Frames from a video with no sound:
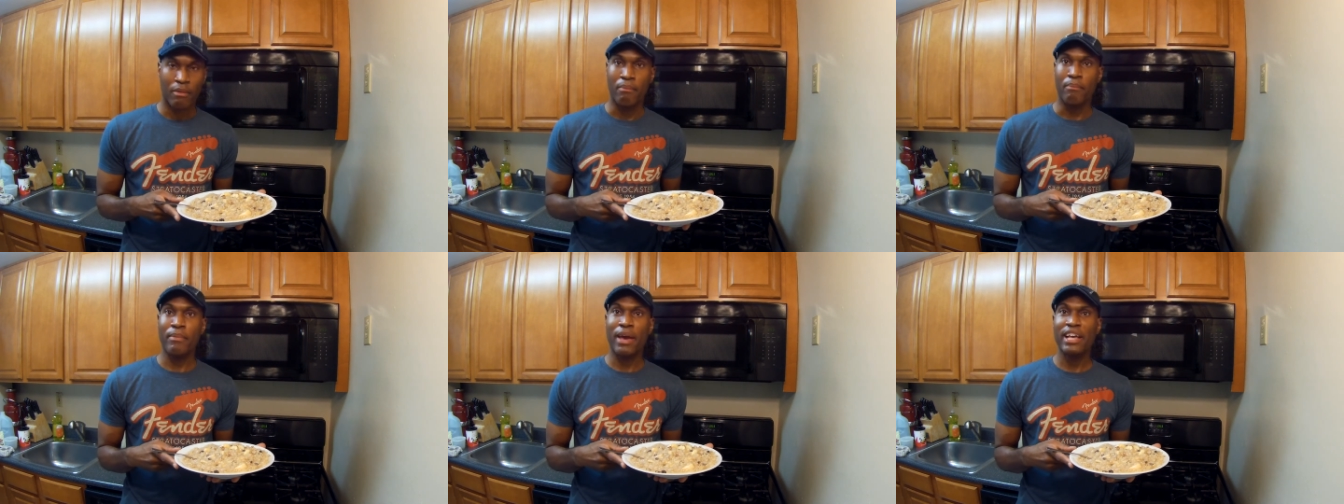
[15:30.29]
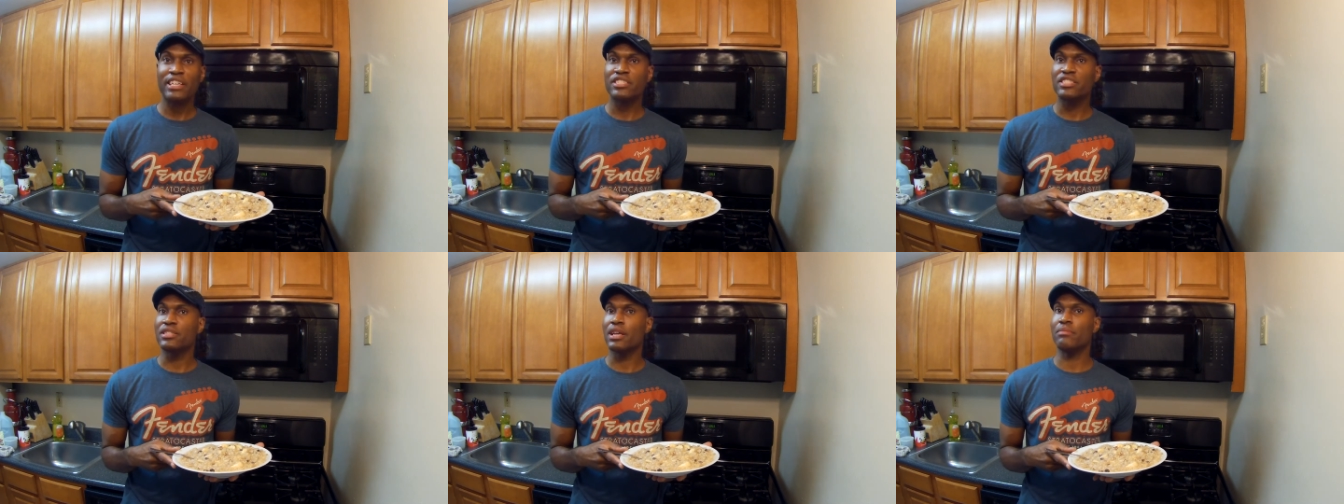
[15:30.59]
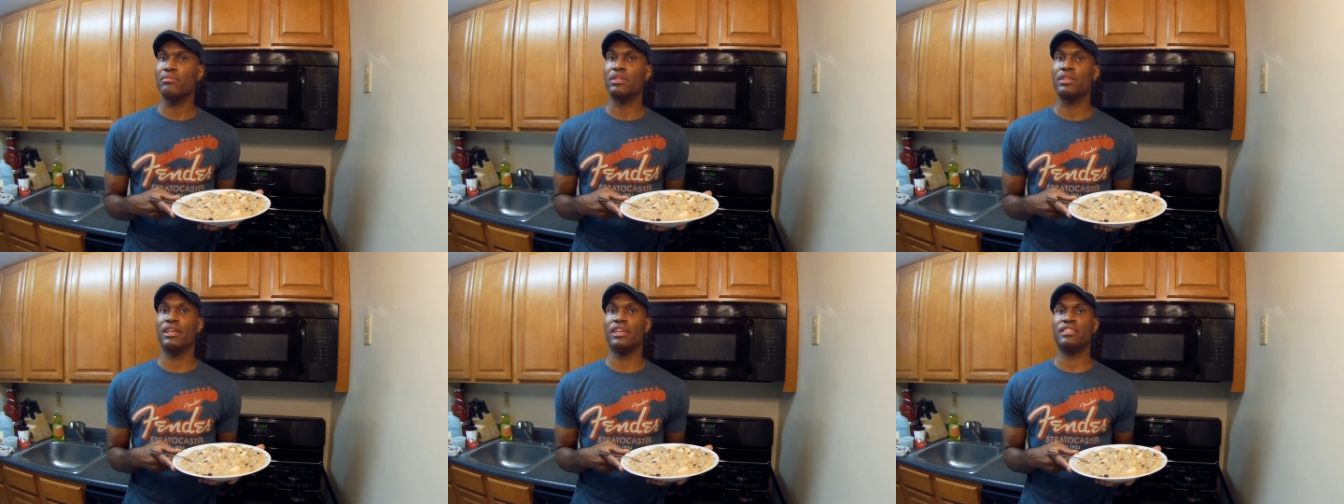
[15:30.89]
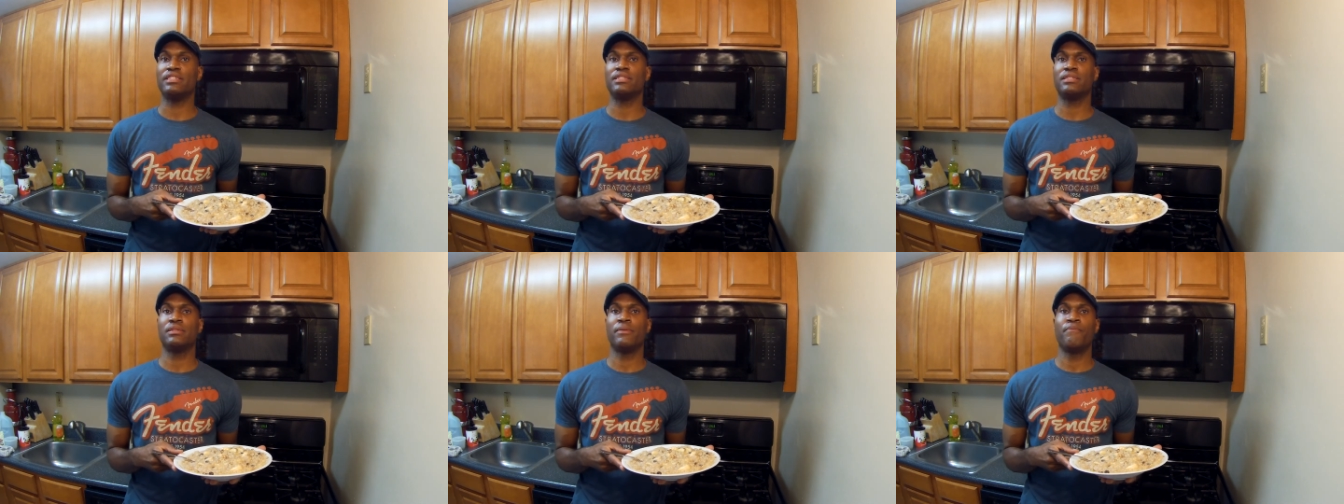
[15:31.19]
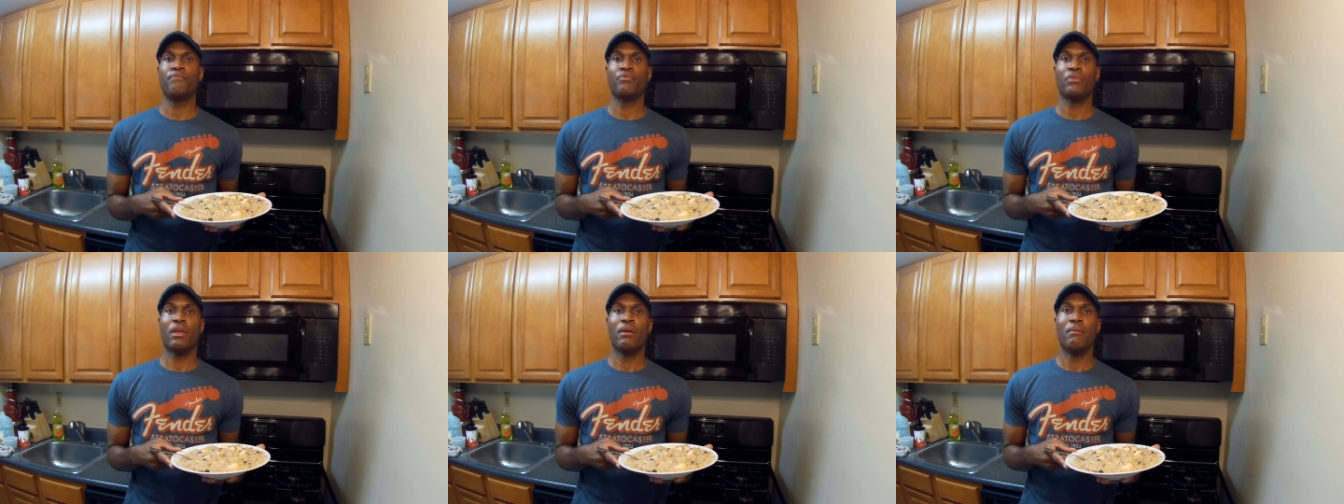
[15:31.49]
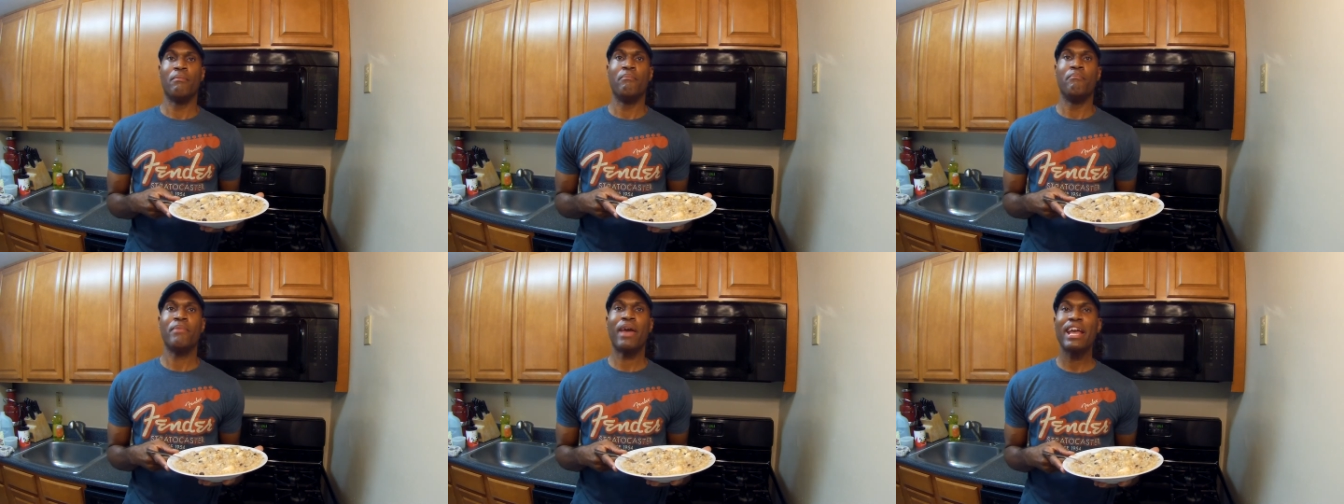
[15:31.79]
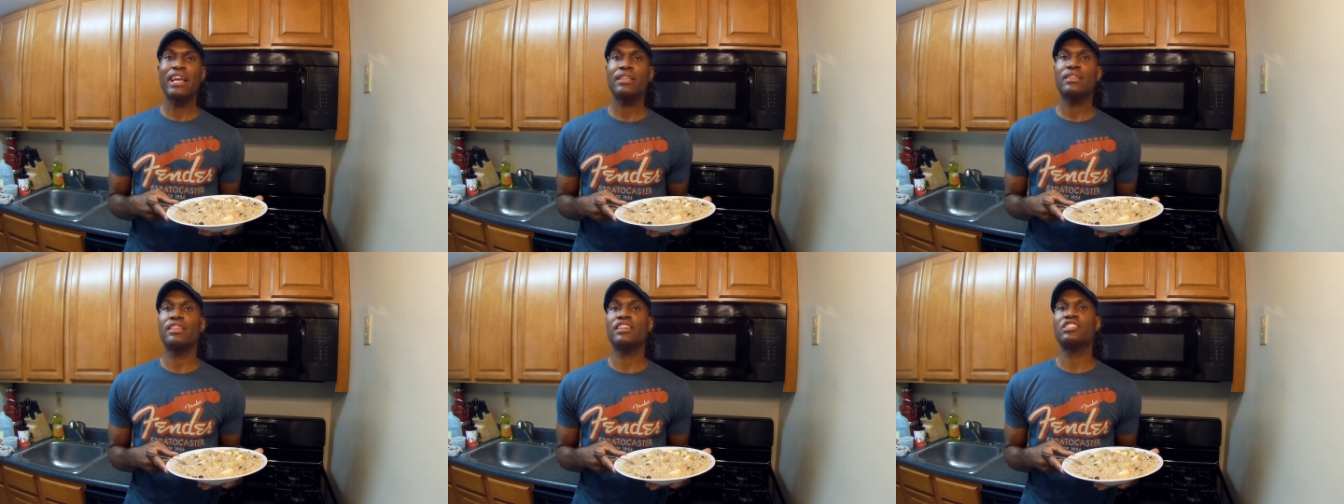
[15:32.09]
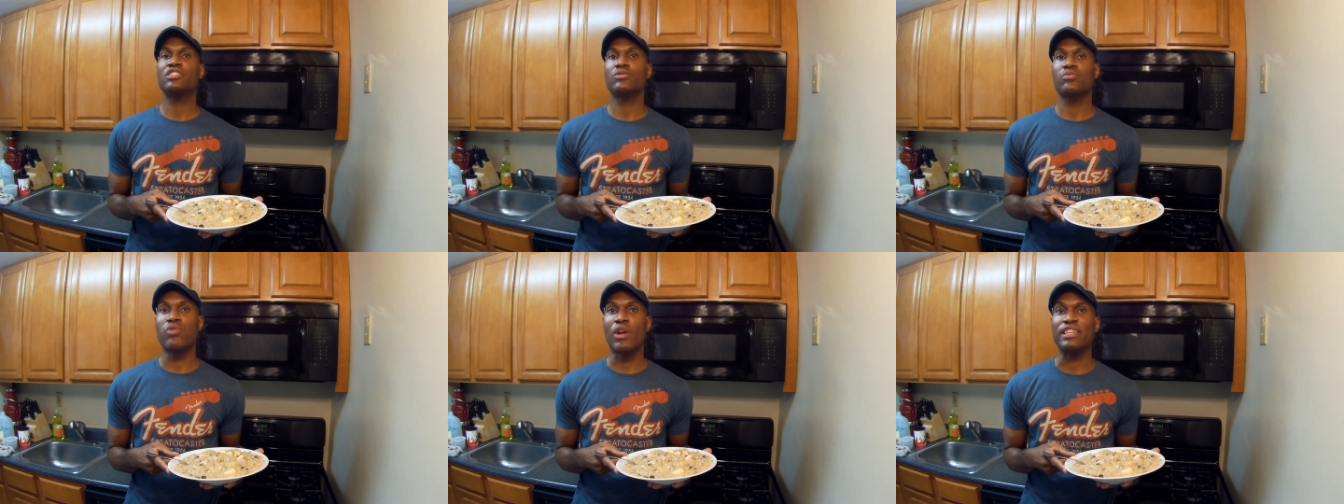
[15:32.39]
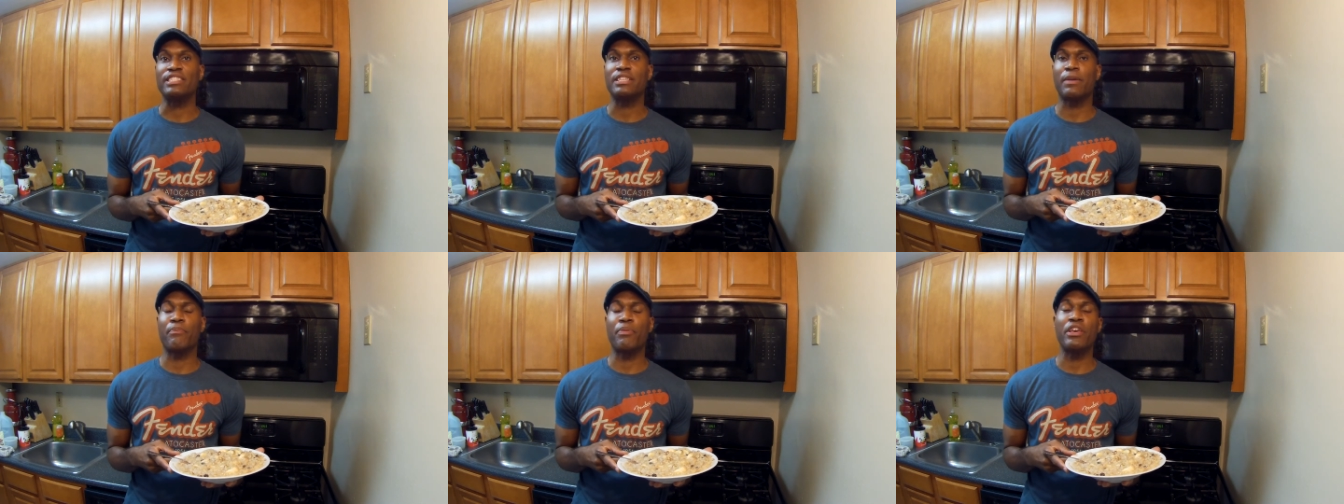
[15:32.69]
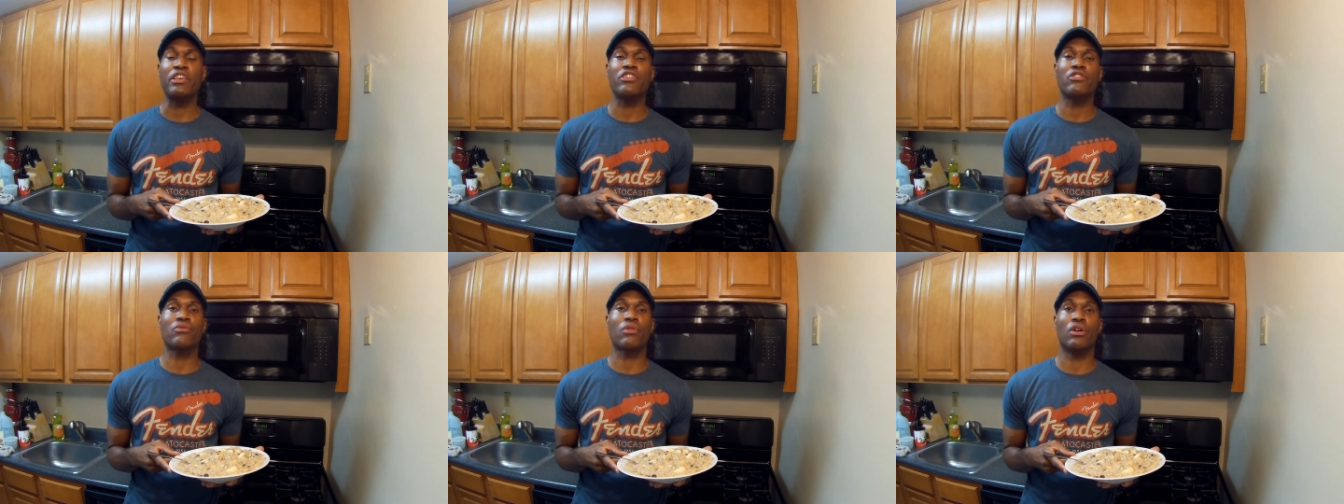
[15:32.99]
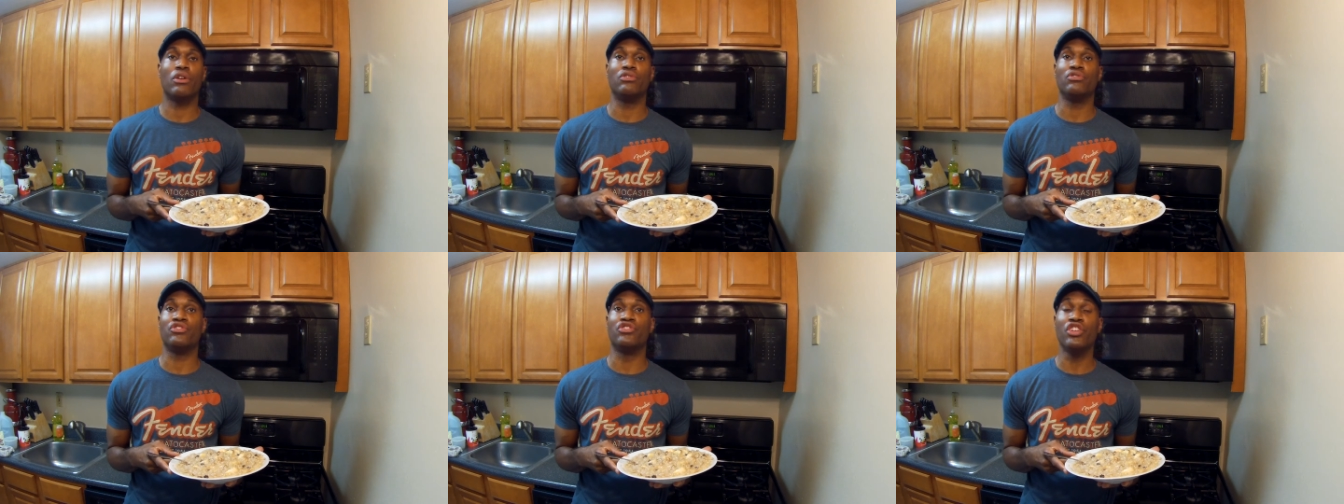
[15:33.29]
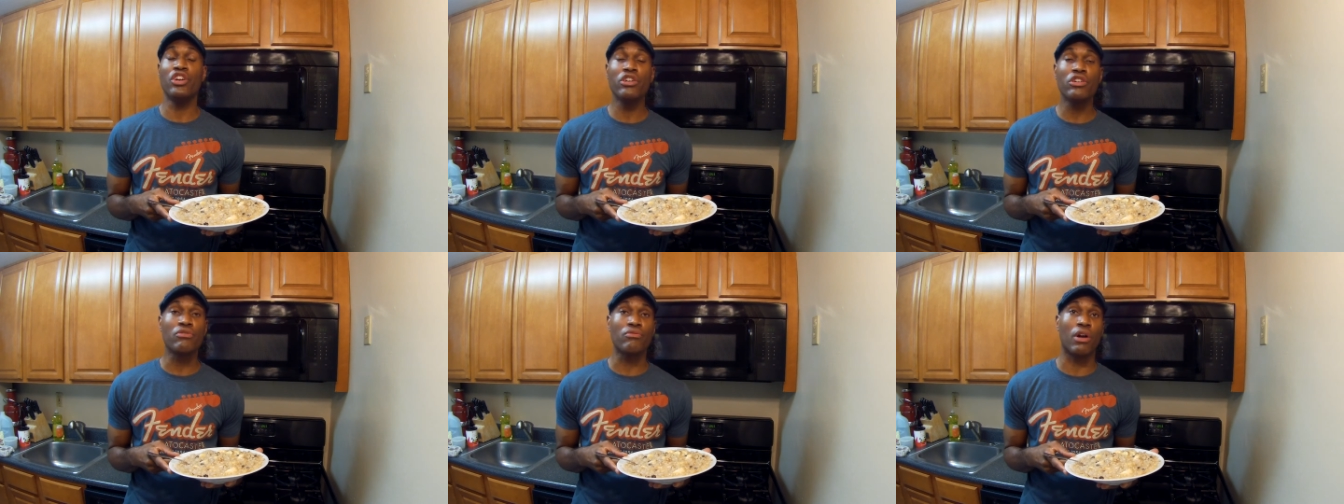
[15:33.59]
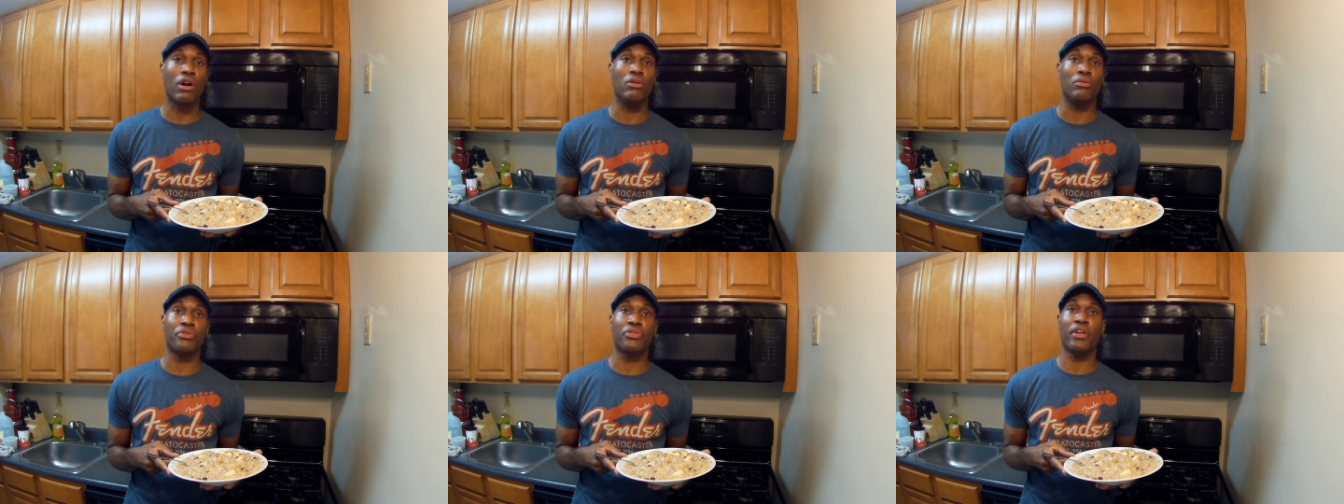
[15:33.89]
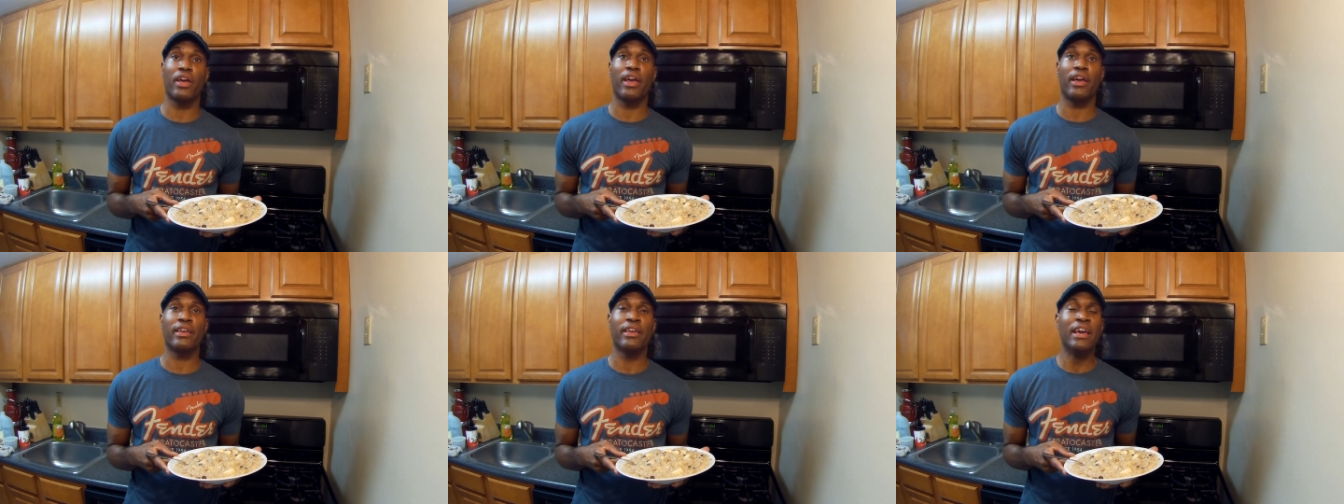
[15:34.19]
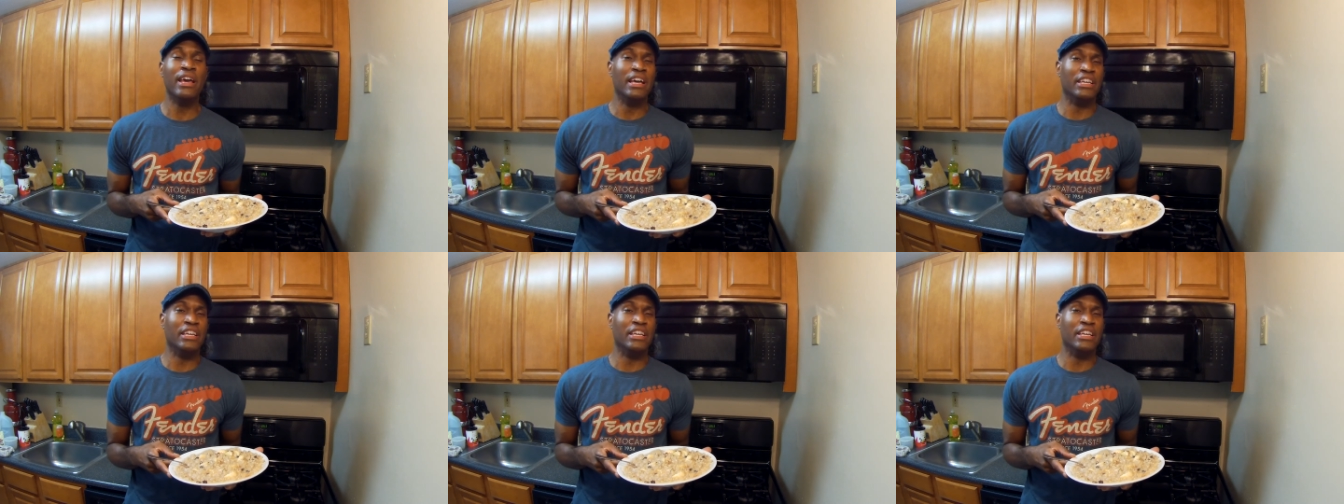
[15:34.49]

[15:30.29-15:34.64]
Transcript: Make some of this. Make this recipe your own. Do your own thing.